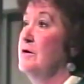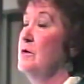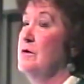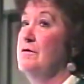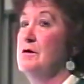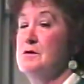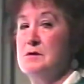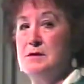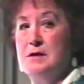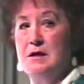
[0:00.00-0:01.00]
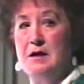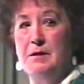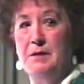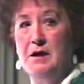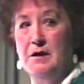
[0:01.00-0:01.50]
and a lot of UFOs are
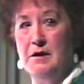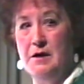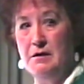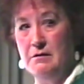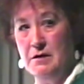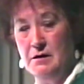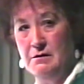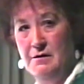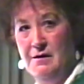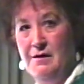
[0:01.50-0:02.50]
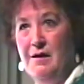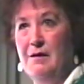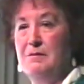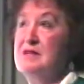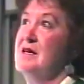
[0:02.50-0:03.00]
seen coming in and out of there.
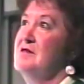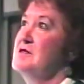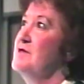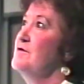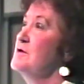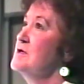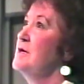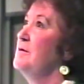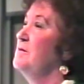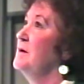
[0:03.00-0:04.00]
And I mean, so this is the first